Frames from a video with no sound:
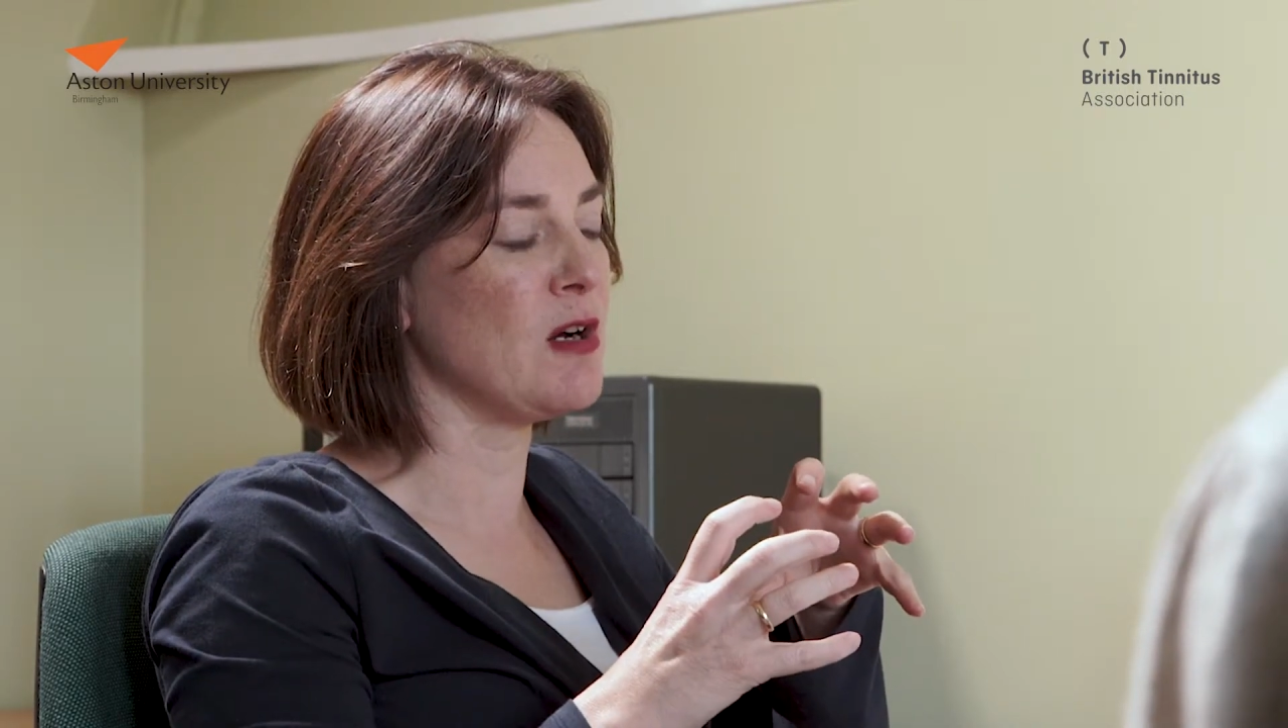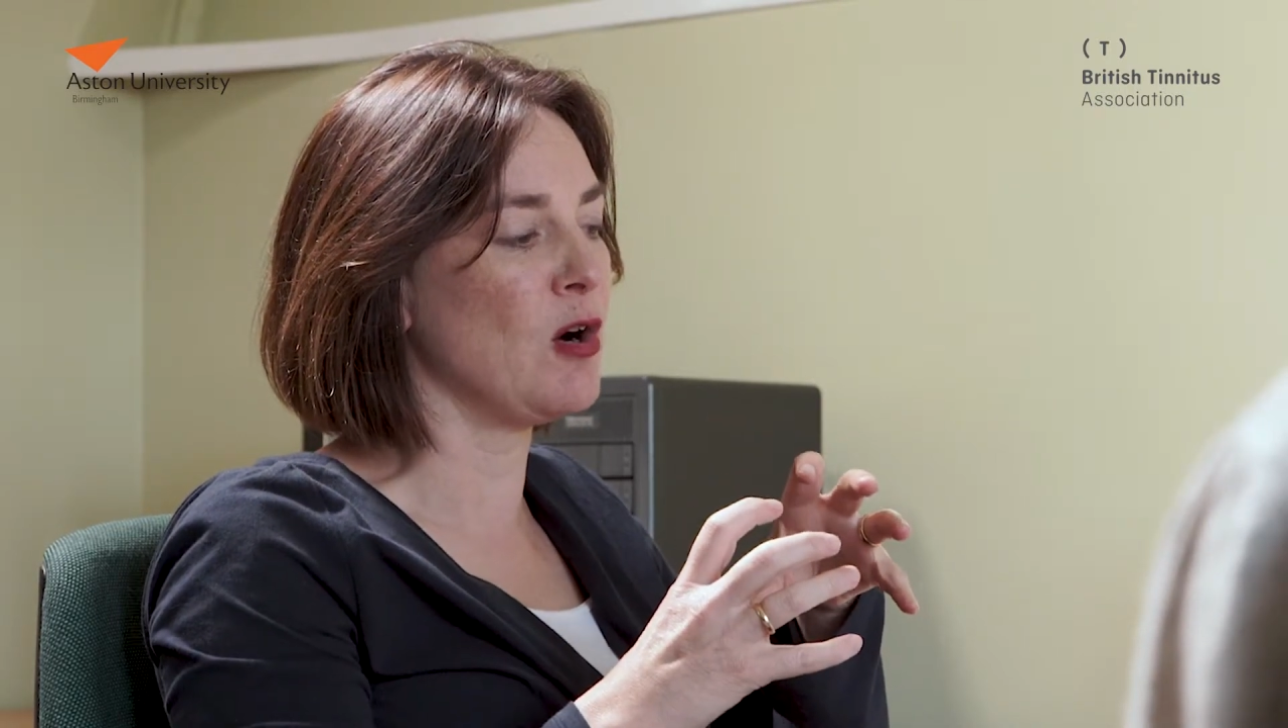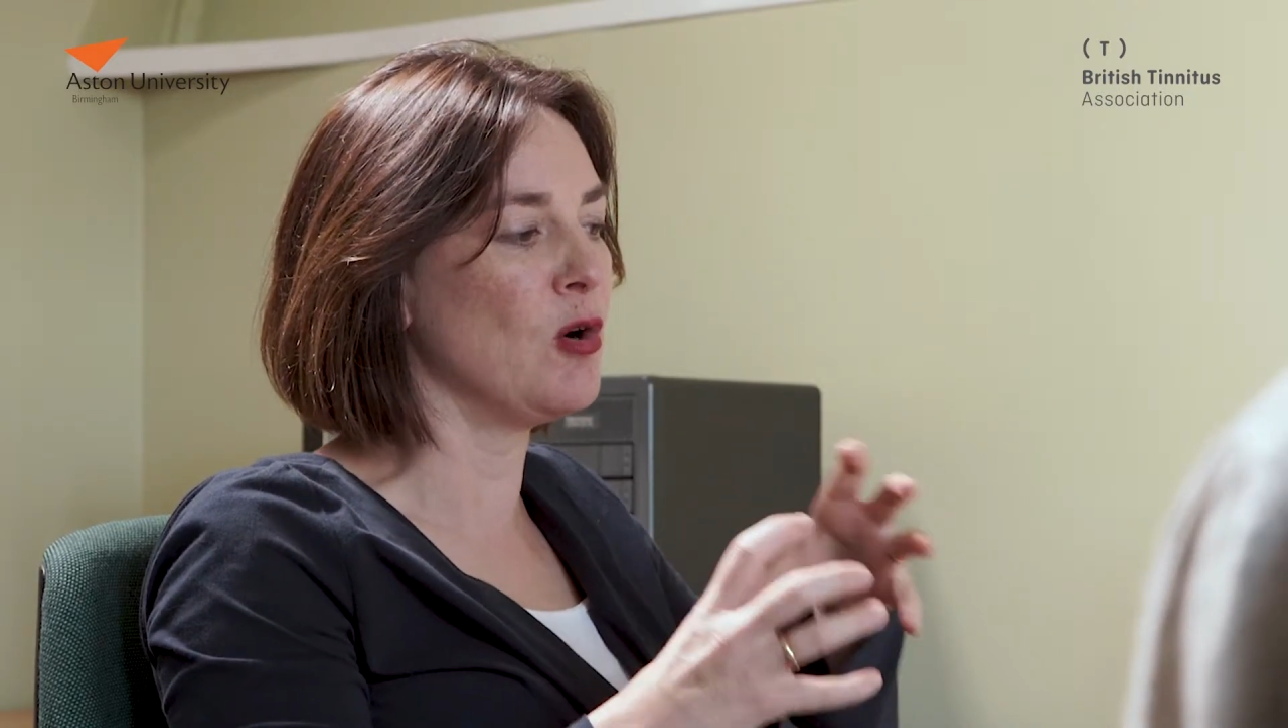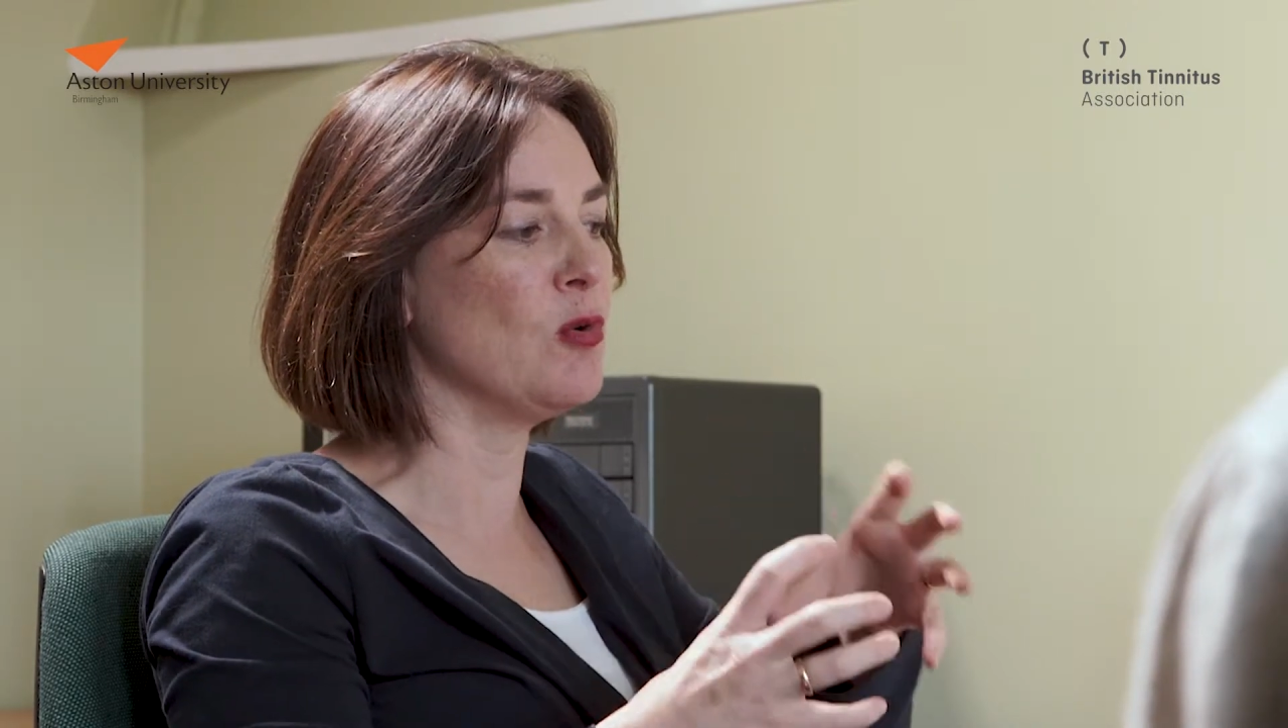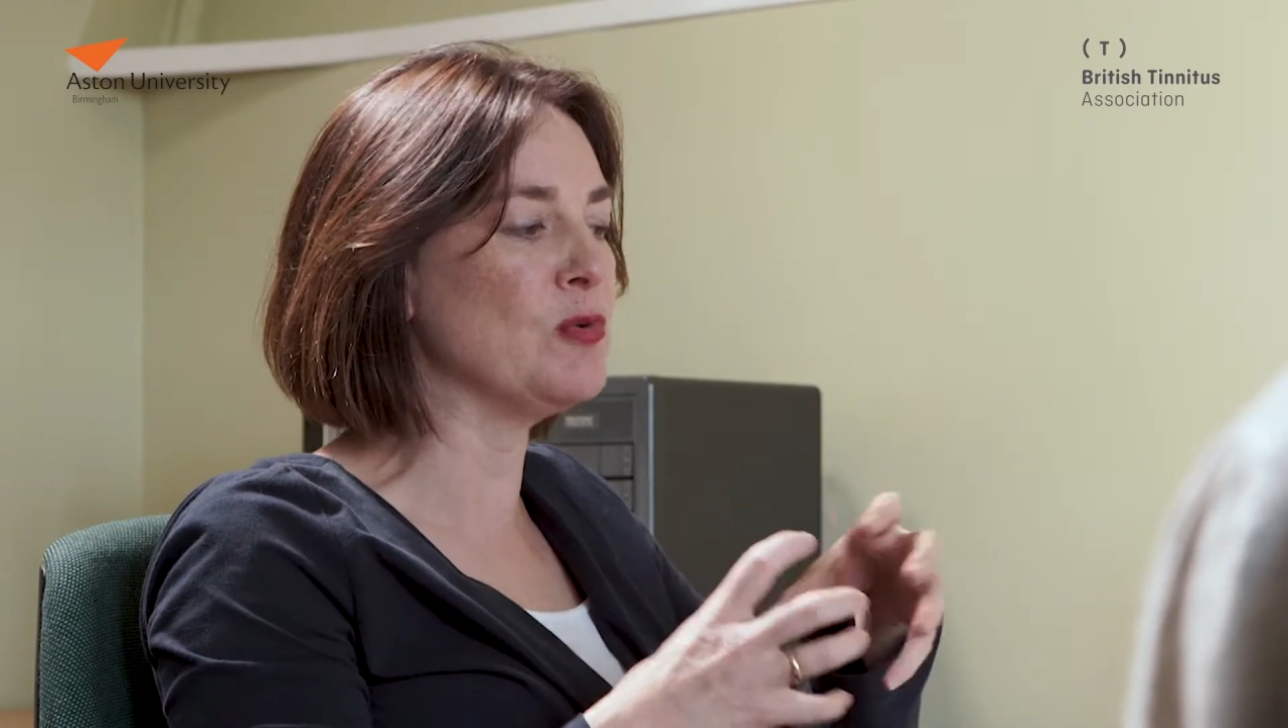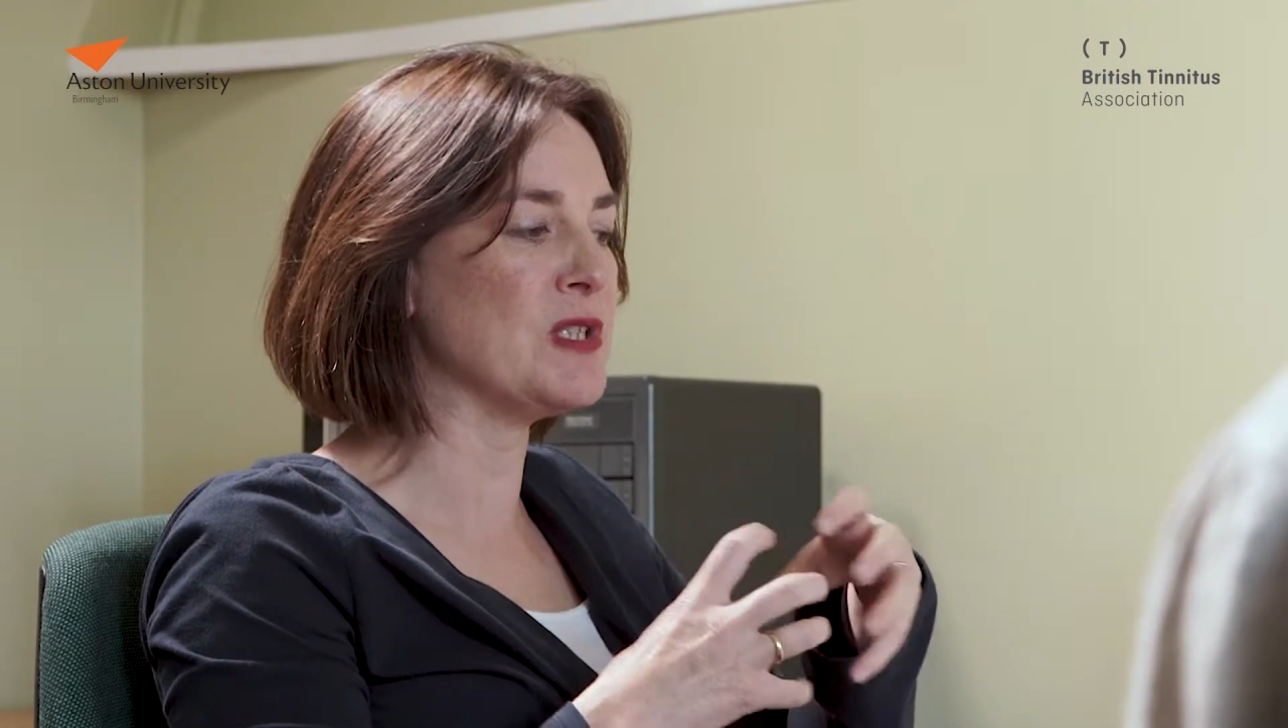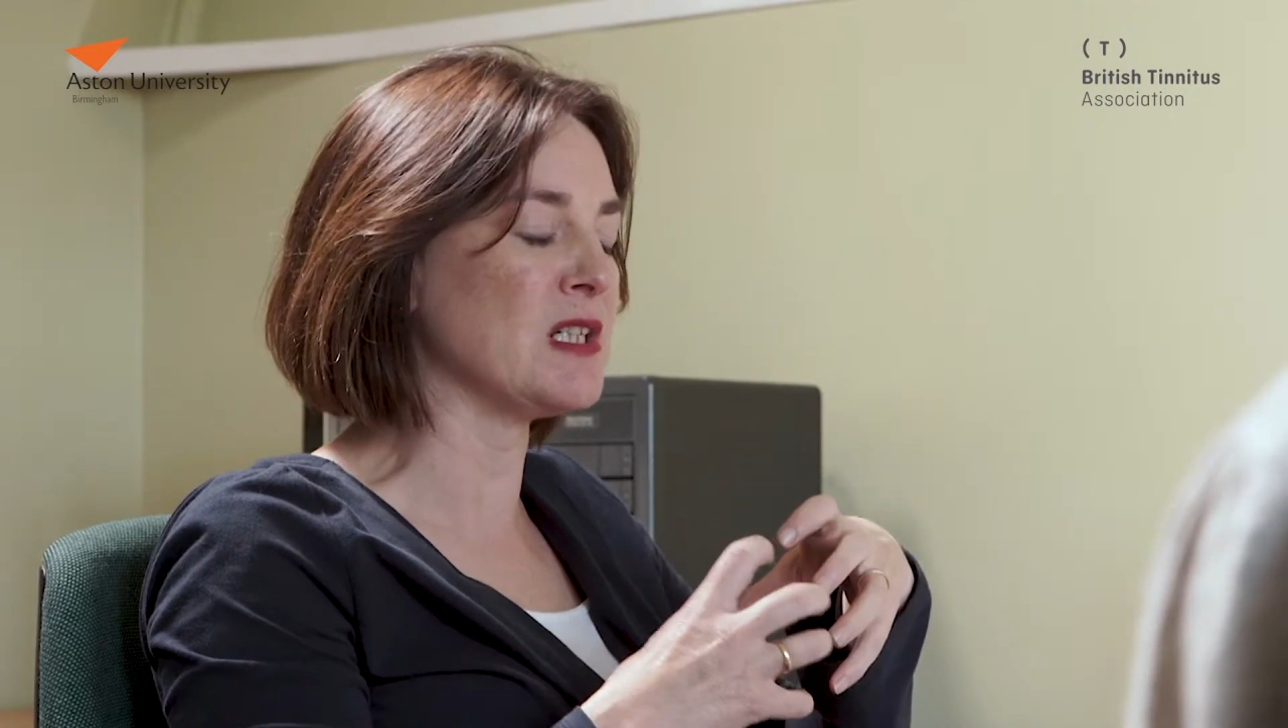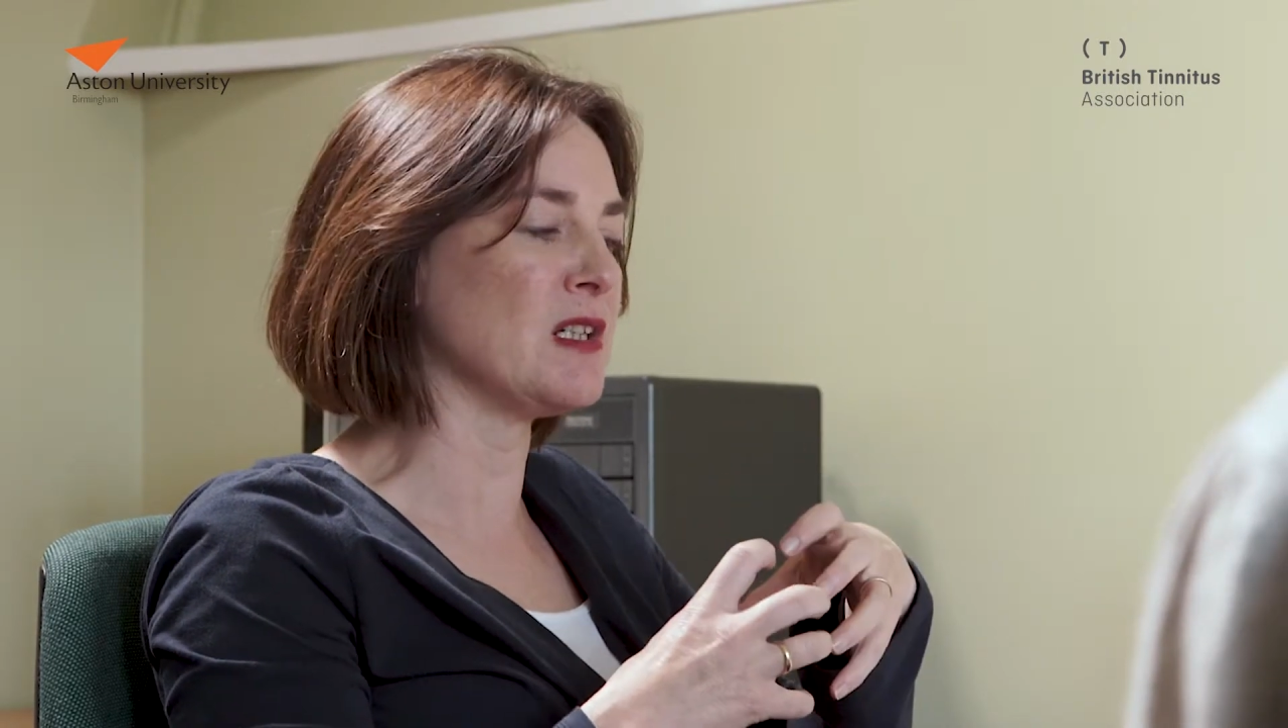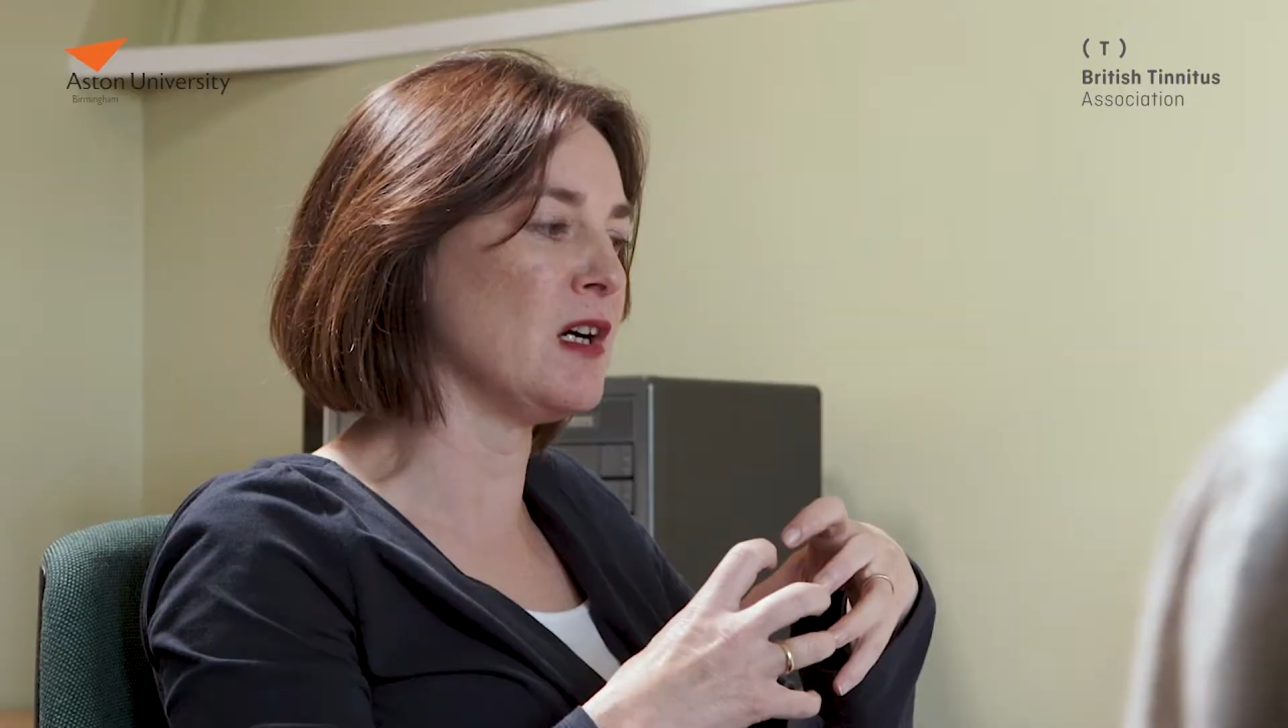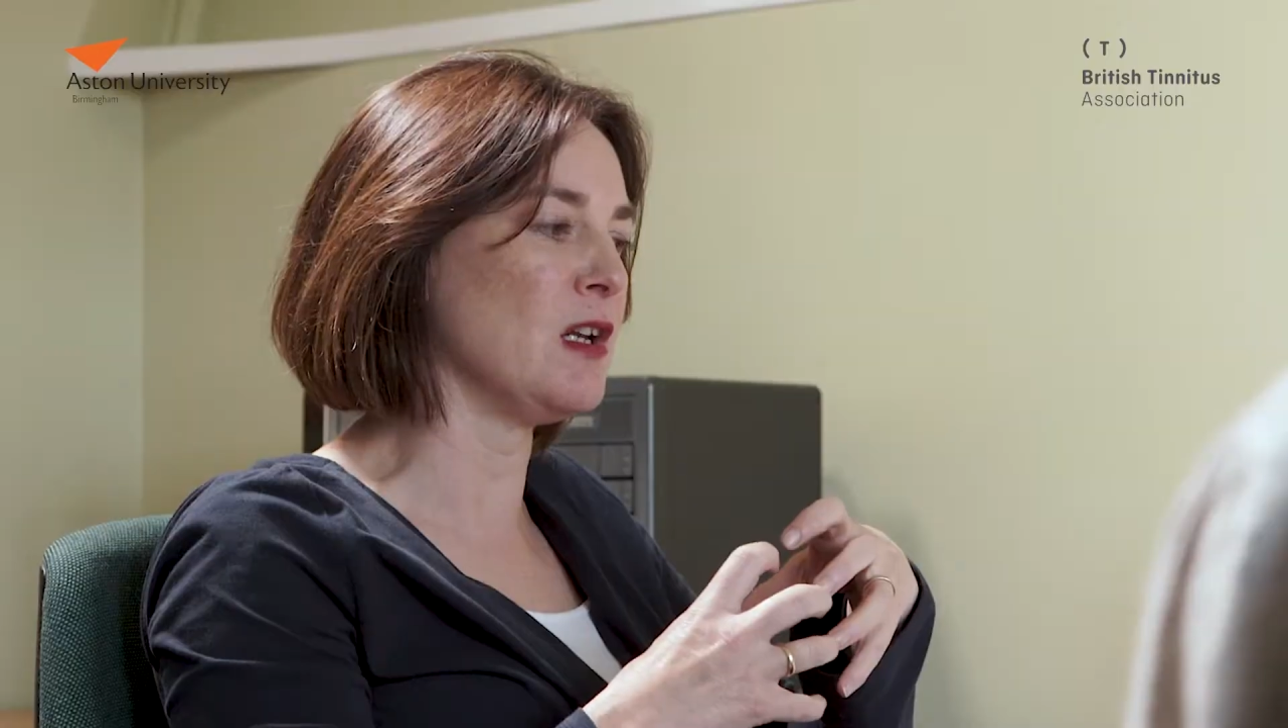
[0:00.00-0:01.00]

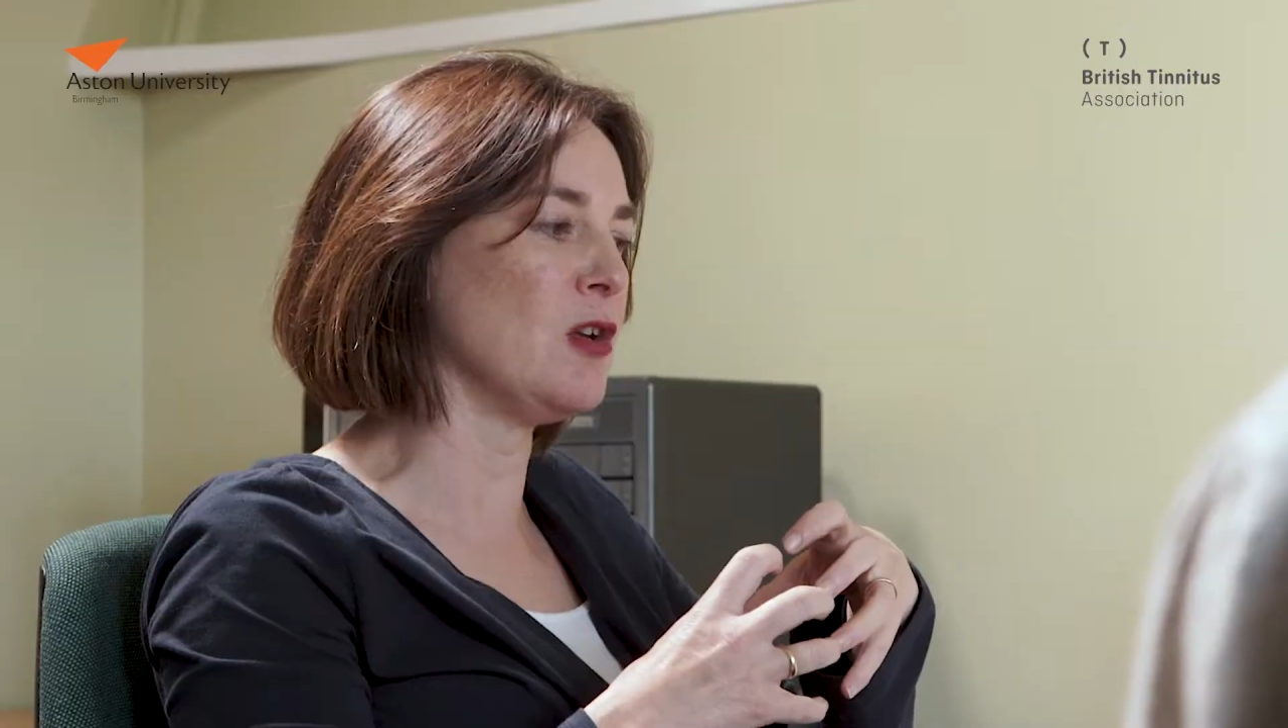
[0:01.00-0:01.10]
holding